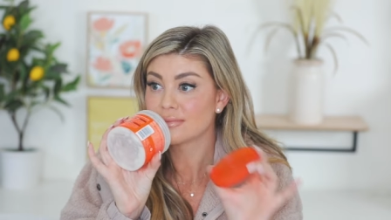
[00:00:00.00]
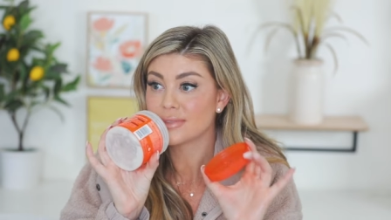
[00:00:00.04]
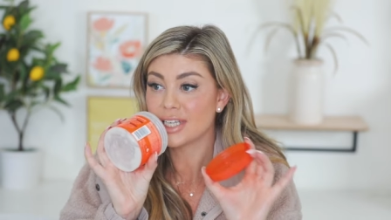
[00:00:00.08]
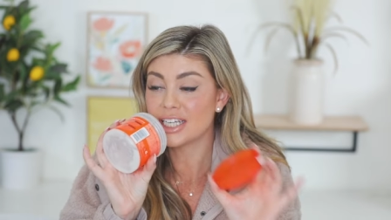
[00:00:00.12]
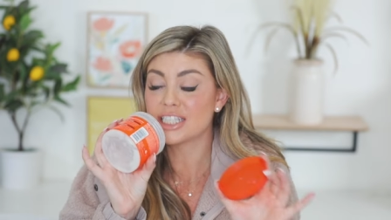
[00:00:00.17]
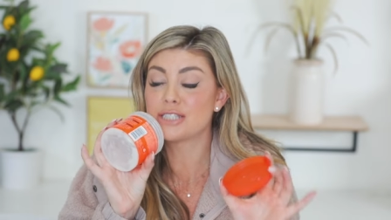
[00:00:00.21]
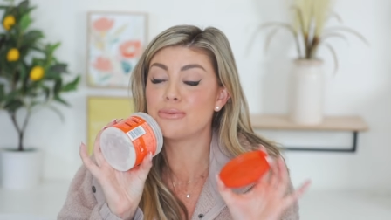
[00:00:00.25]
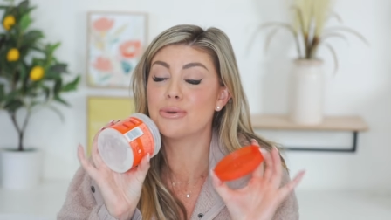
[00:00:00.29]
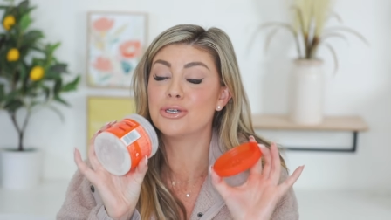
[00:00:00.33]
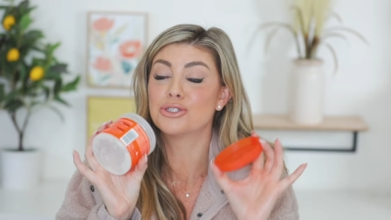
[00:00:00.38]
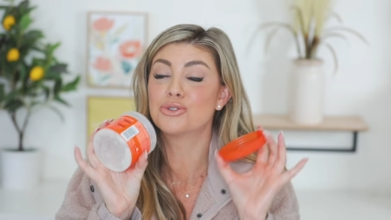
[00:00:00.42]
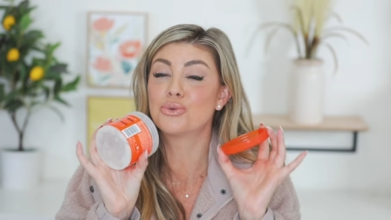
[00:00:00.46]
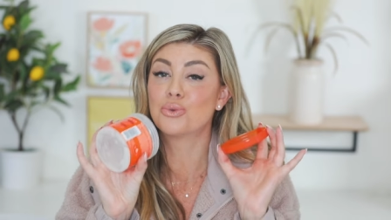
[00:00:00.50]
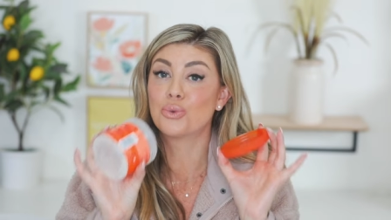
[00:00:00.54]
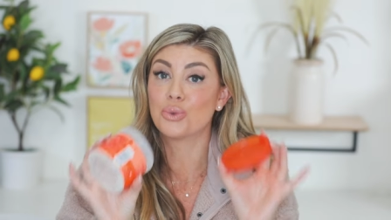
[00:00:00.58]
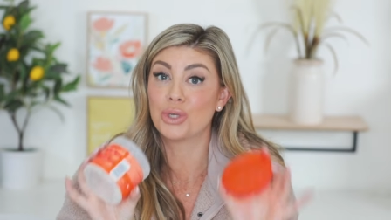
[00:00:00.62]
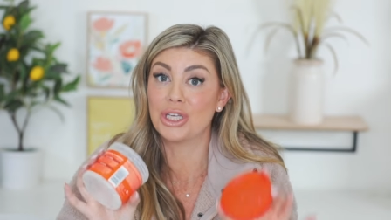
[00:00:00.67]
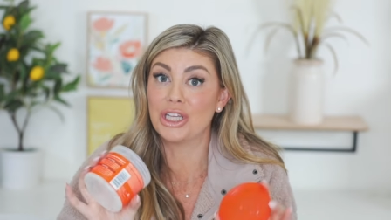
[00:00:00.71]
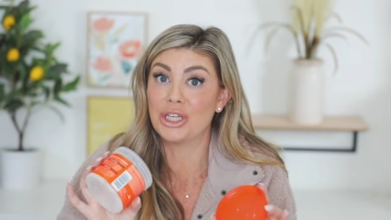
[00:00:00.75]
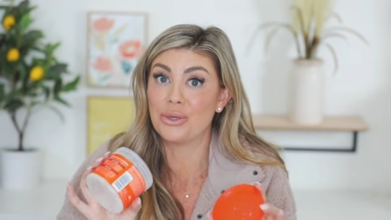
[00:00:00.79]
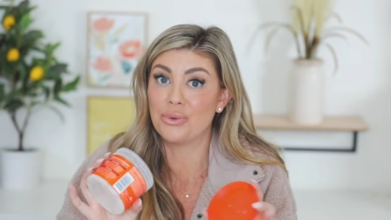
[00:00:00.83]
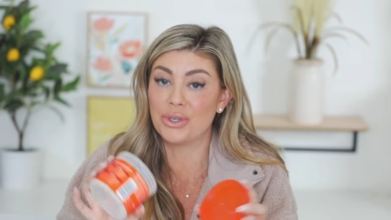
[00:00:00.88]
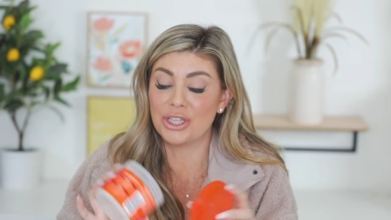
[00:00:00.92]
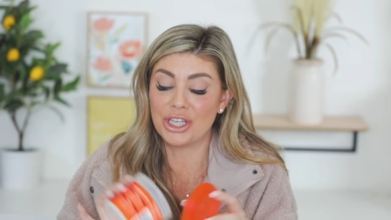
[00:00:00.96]
It smells
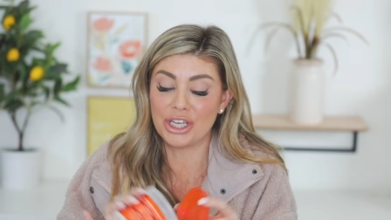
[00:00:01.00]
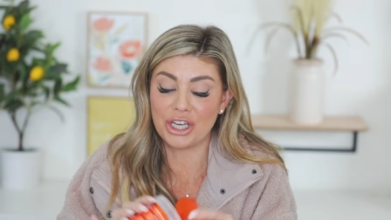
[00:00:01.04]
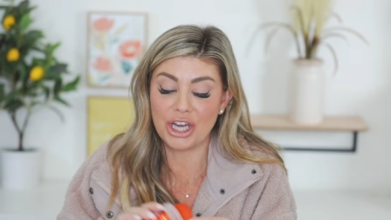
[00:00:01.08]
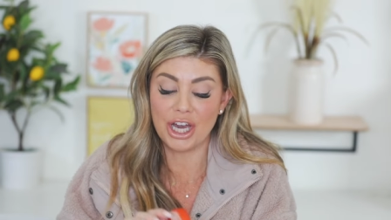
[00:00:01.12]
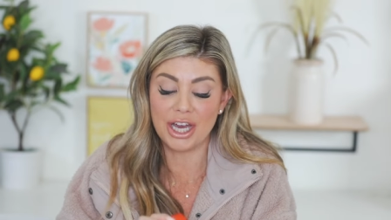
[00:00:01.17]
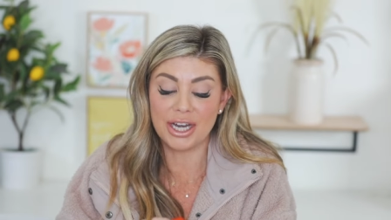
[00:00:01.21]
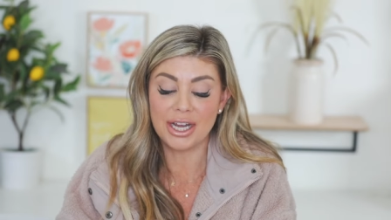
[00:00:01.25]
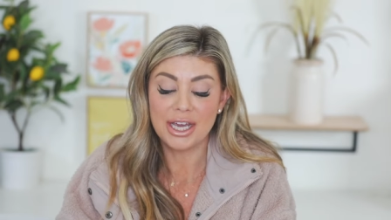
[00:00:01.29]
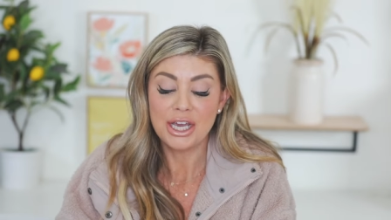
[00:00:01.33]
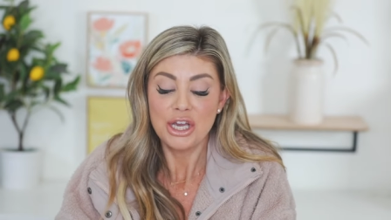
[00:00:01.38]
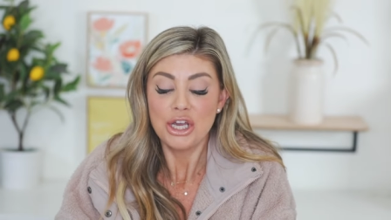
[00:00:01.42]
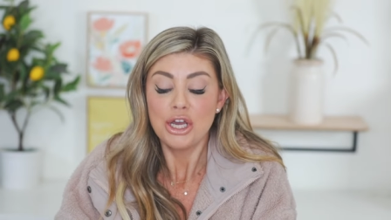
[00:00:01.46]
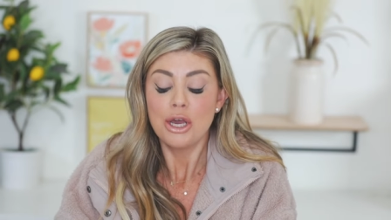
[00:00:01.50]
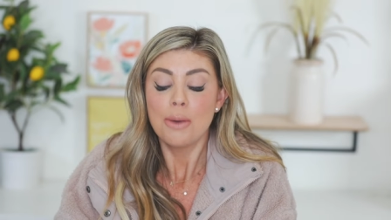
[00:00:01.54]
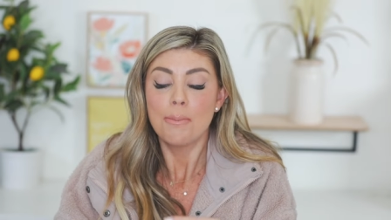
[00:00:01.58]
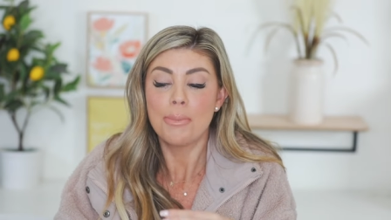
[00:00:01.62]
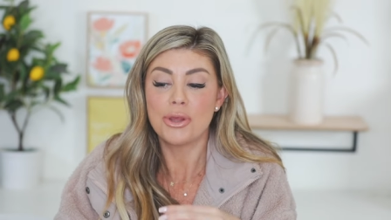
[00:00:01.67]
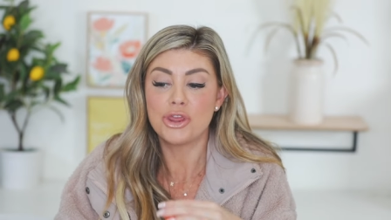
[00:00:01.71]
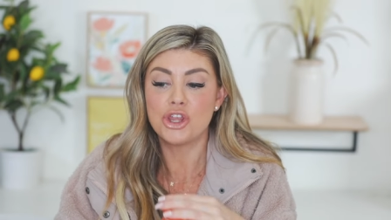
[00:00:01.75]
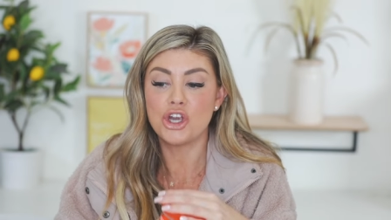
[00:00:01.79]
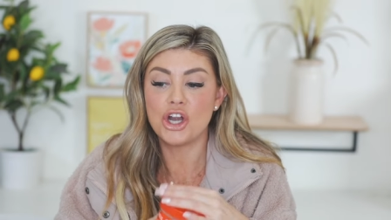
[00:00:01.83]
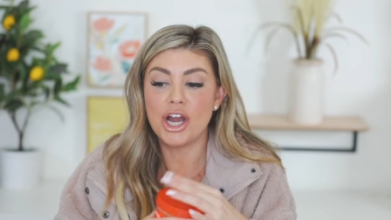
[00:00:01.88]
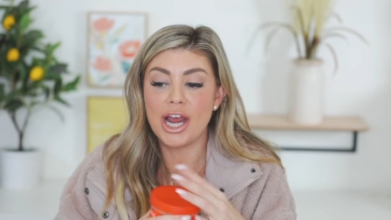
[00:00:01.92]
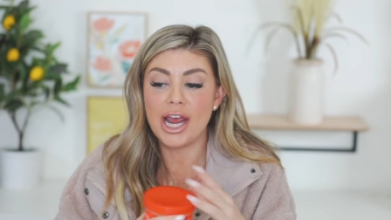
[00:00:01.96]
really, really good.
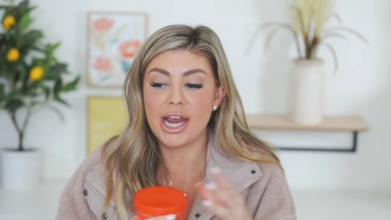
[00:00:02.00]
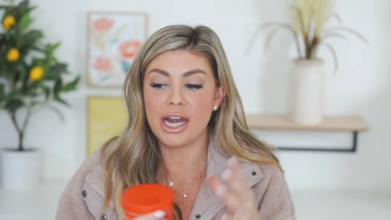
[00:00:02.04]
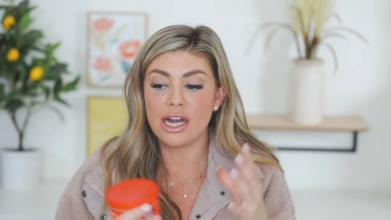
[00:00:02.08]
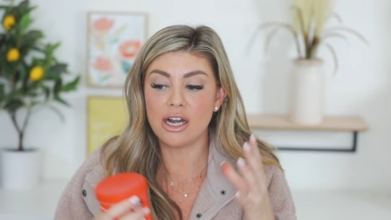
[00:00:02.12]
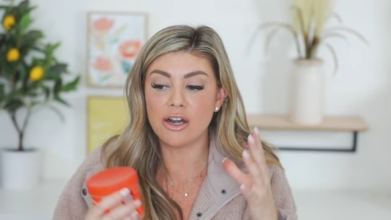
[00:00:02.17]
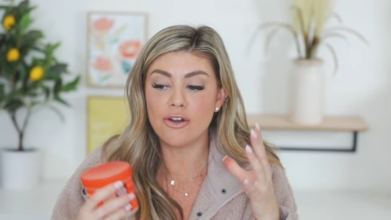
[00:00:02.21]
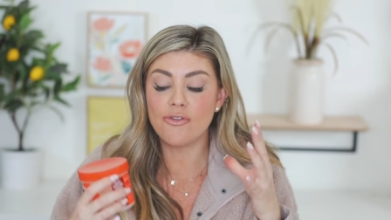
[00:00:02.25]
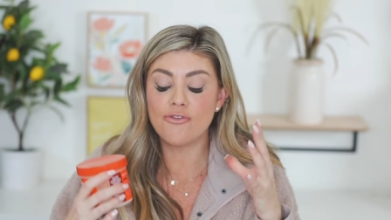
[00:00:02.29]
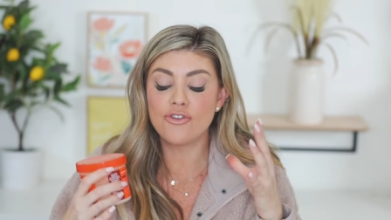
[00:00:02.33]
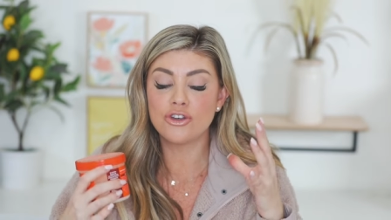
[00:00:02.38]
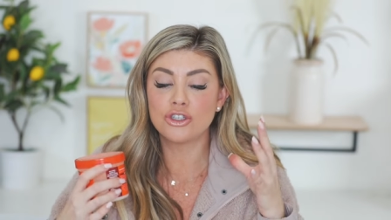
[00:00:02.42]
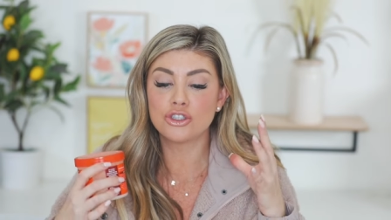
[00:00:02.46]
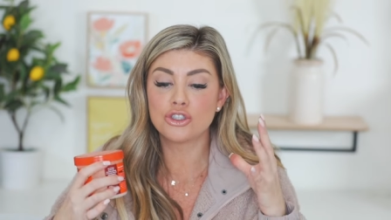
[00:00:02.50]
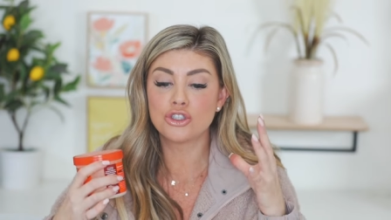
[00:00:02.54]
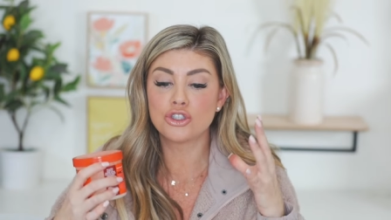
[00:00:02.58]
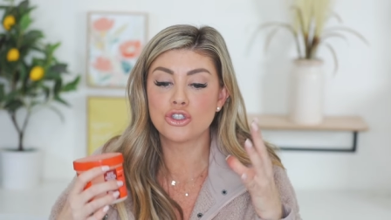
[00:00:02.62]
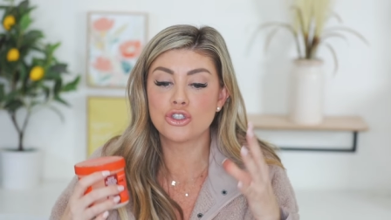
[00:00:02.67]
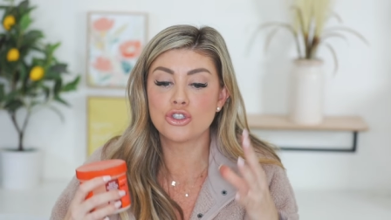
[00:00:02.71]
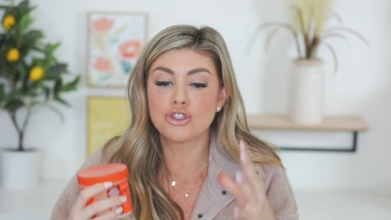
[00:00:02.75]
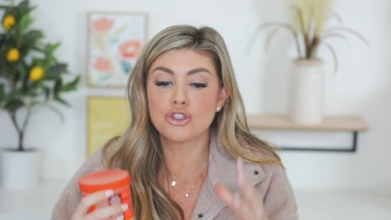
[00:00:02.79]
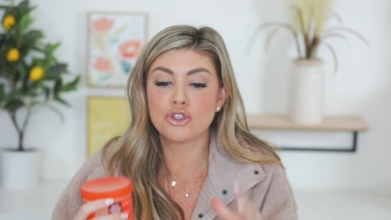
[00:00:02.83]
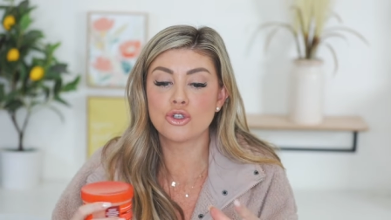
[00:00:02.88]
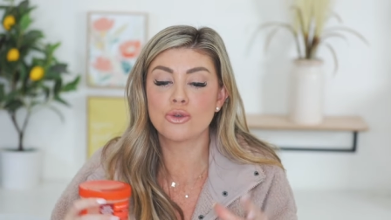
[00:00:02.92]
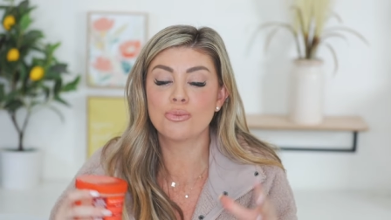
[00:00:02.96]
But their hair feels
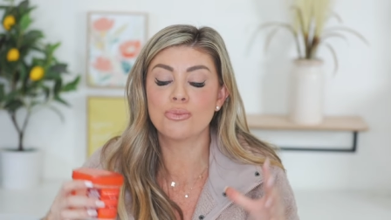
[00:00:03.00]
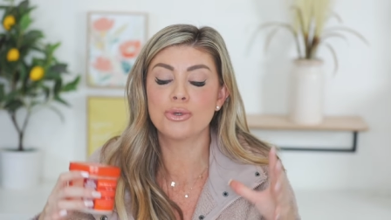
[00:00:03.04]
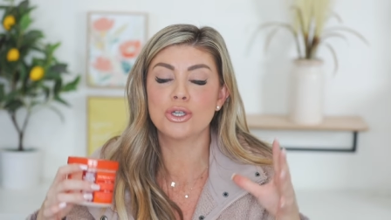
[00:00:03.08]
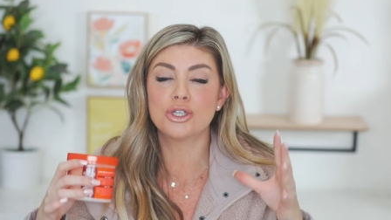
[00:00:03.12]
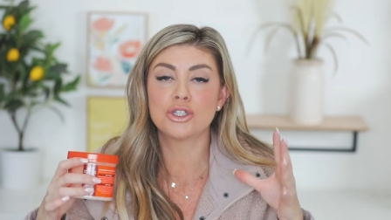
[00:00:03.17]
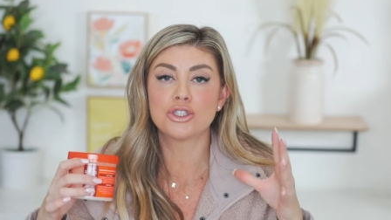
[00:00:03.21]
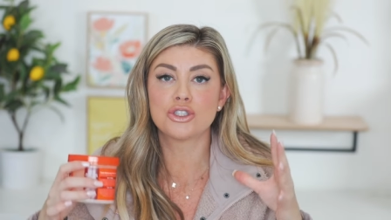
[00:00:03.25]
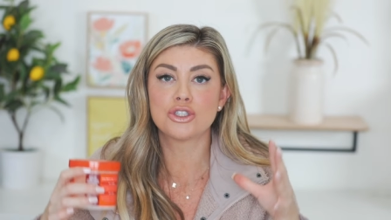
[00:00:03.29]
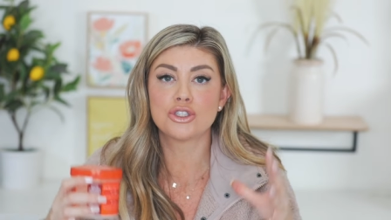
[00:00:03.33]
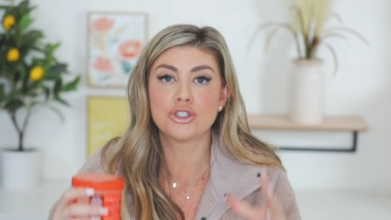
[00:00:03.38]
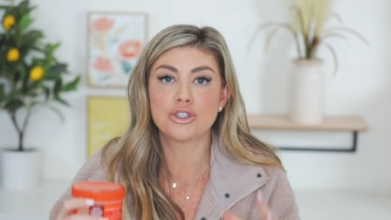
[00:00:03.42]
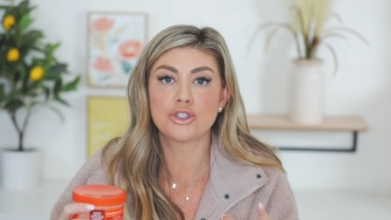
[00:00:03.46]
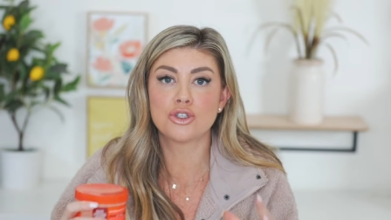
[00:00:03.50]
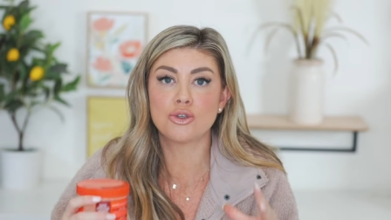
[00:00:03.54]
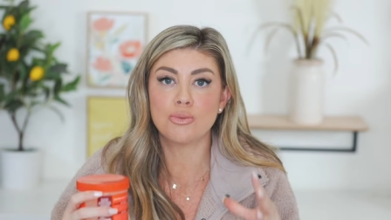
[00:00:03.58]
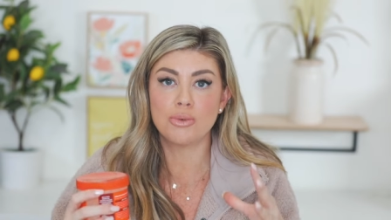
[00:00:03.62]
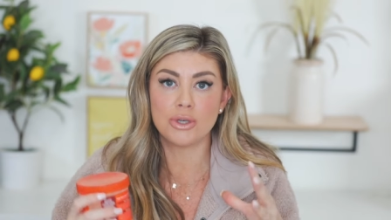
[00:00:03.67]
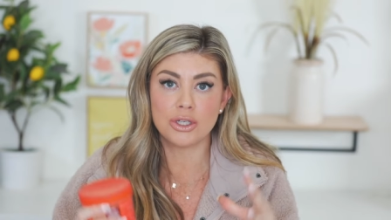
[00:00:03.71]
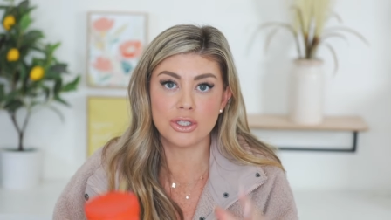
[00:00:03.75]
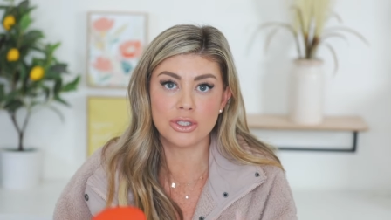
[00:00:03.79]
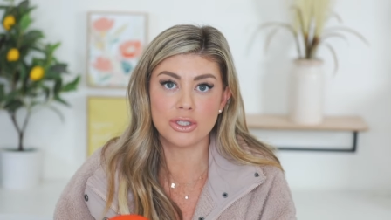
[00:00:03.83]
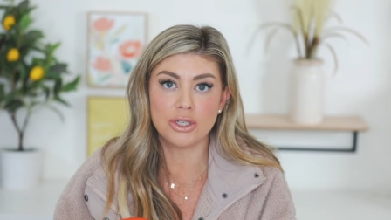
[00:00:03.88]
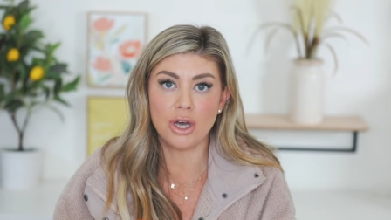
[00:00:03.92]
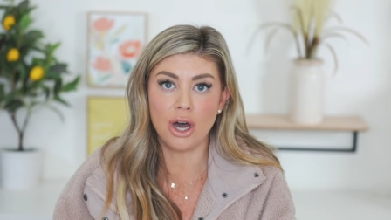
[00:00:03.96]
super,
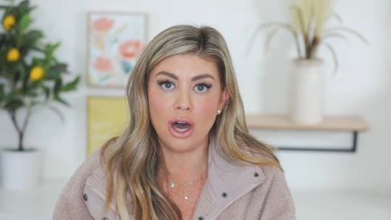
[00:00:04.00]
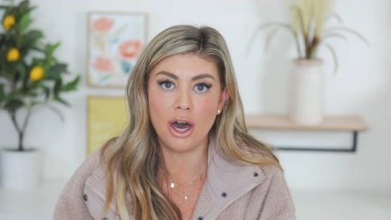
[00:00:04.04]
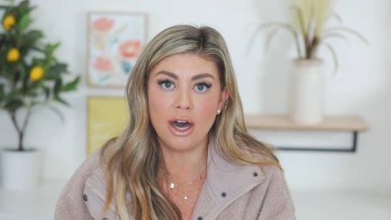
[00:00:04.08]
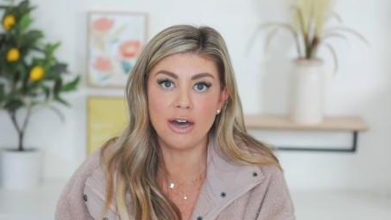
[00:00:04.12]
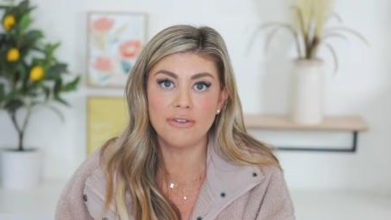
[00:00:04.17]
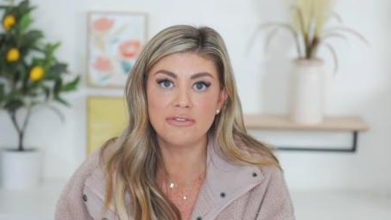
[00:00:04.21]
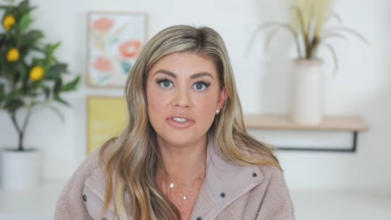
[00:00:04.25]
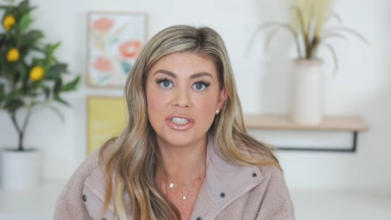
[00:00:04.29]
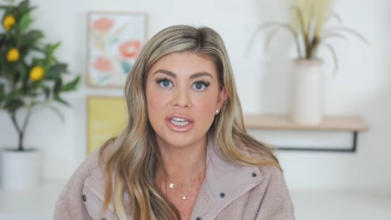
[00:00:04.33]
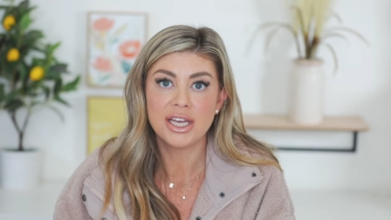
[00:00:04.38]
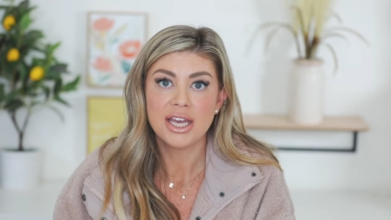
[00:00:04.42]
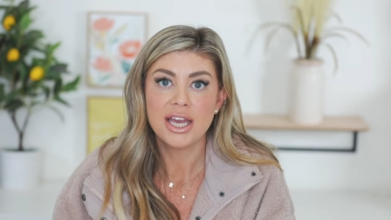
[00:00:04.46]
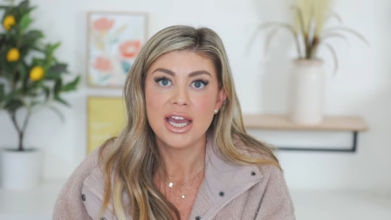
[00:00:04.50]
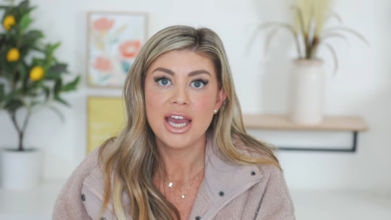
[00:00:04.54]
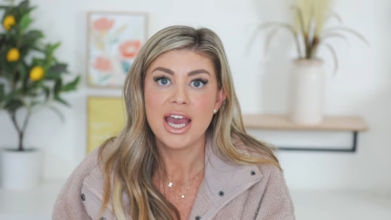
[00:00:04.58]
super soft,